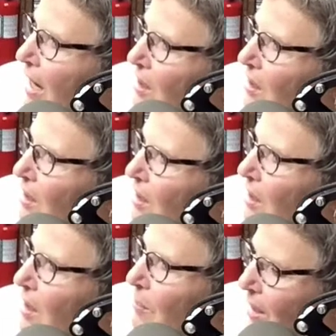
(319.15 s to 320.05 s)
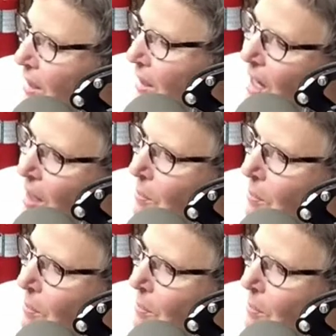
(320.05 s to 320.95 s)
at a time when
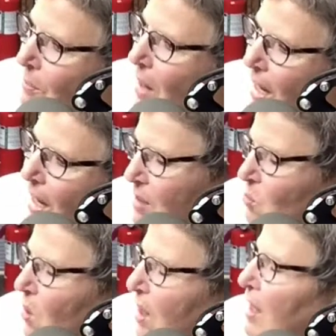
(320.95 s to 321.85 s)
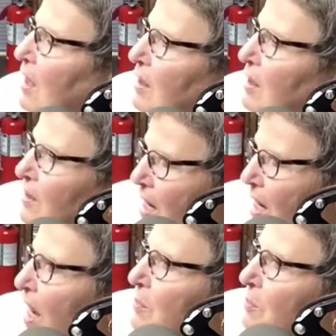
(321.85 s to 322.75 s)
they had picked enough
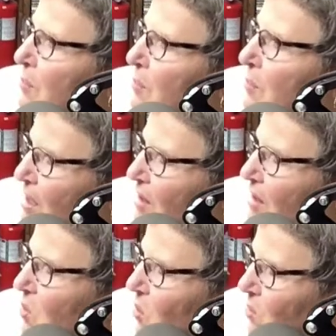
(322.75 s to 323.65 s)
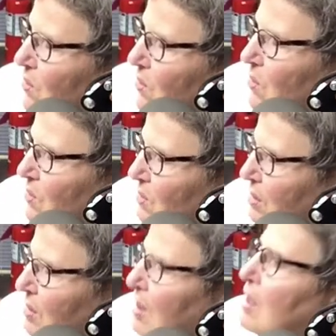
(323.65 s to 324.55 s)
produce that
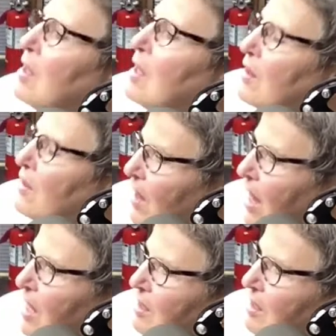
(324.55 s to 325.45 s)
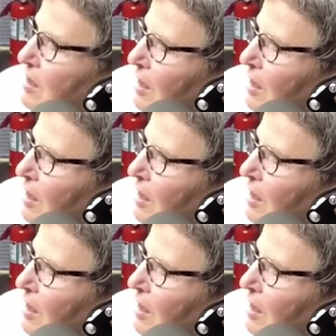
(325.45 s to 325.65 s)
they were satisfied.